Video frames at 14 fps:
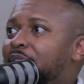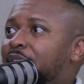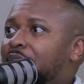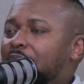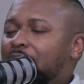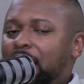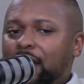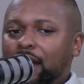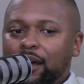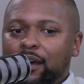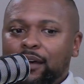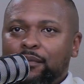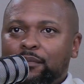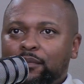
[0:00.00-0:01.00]

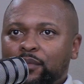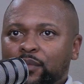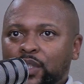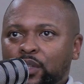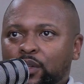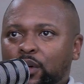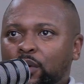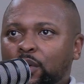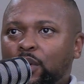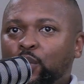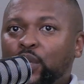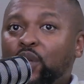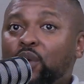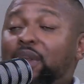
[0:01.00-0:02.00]

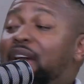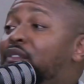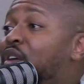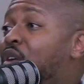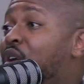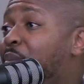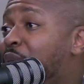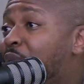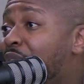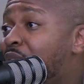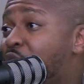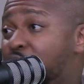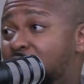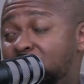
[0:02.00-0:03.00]
we don't have a
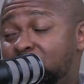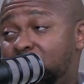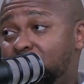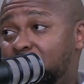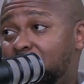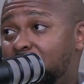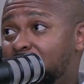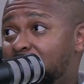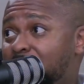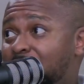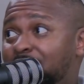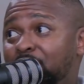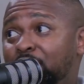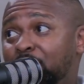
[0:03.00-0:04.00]
copyright registry in
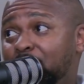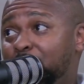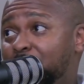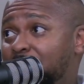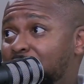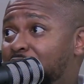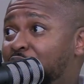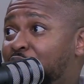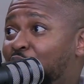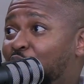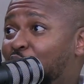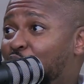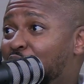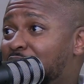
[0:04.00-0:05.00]
South Africa, believe it or
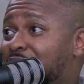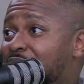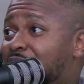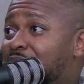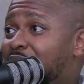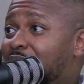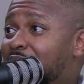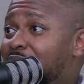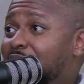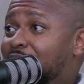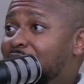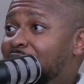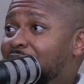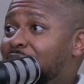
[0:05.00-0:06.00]
not.
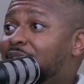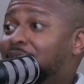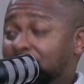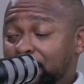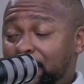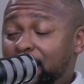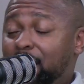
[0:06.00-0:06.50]
Yeah.